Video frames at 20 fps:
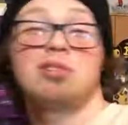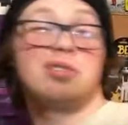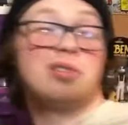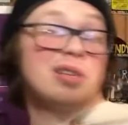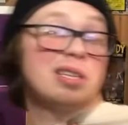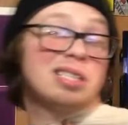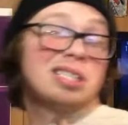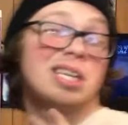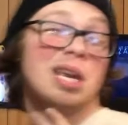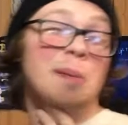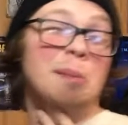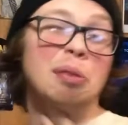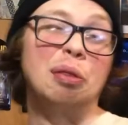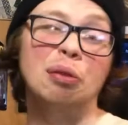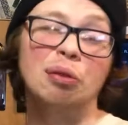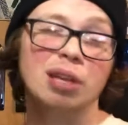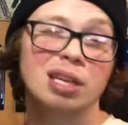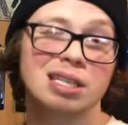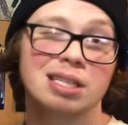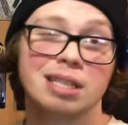just gonna skim
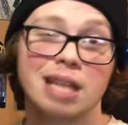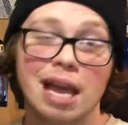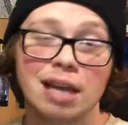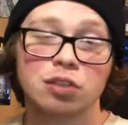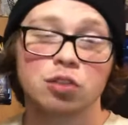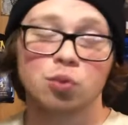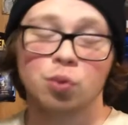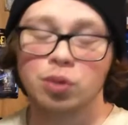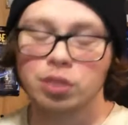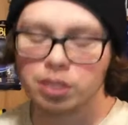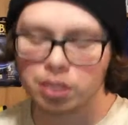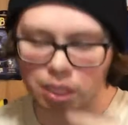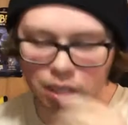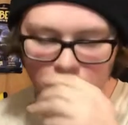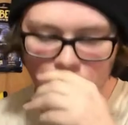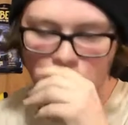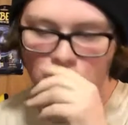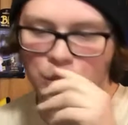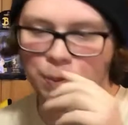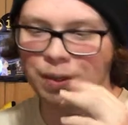through these next ones
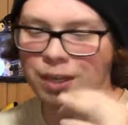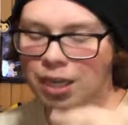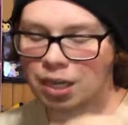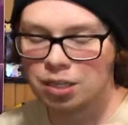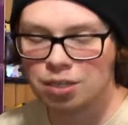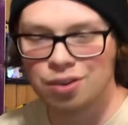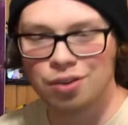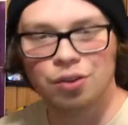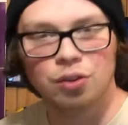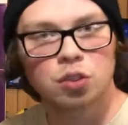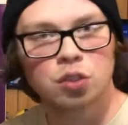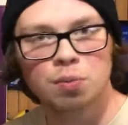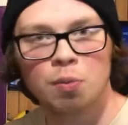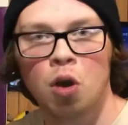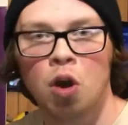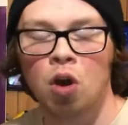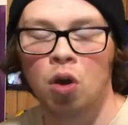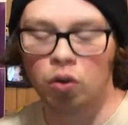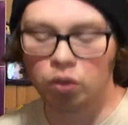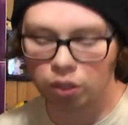here just because they're
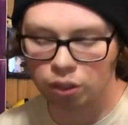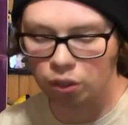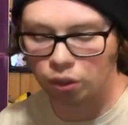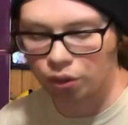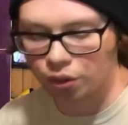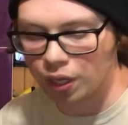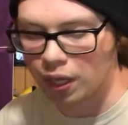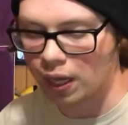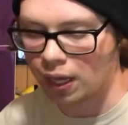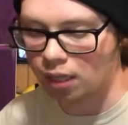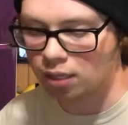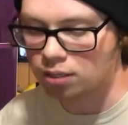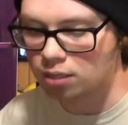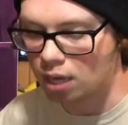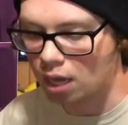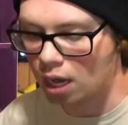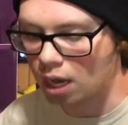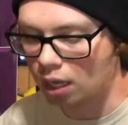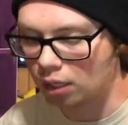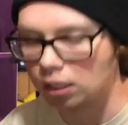small little things.
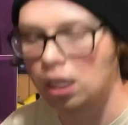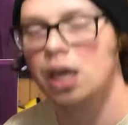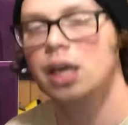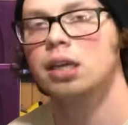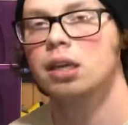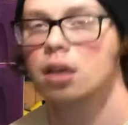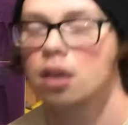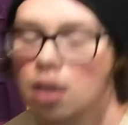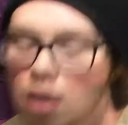Like,